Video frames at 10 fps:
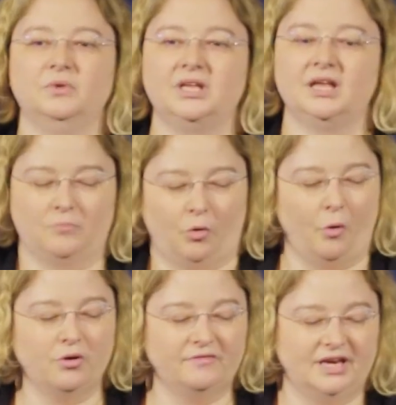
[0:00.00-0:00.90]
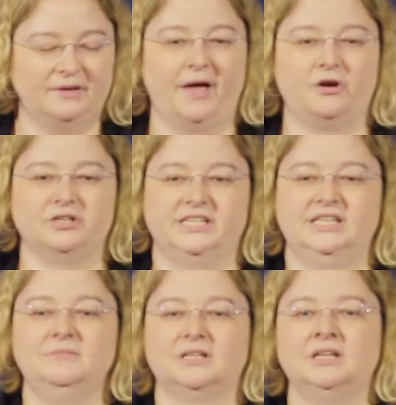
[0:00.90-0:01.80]
we get more motivated about our
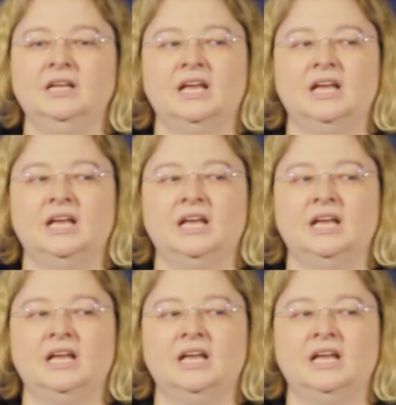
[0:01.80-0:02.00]
team. And